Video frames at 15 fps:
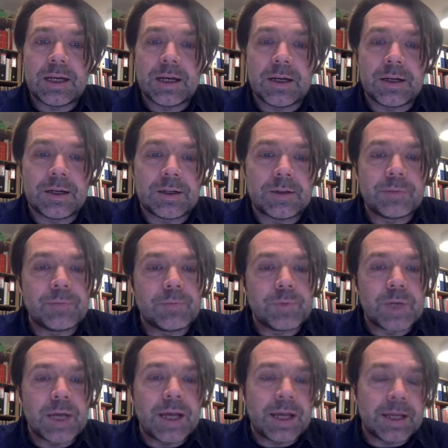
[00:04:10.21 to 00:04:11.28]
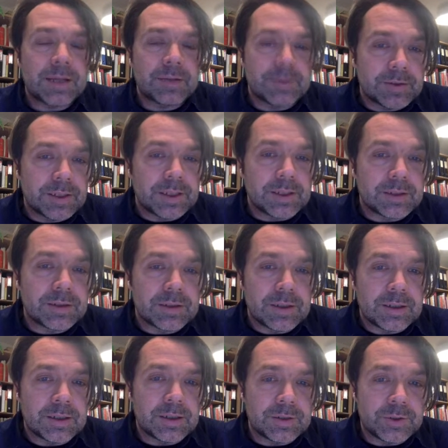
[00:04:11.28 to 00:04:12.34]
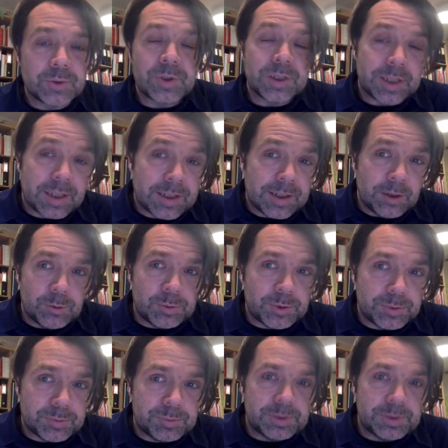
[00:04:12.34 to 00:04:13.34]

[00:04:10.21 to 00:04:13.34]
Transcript: And then you can get help,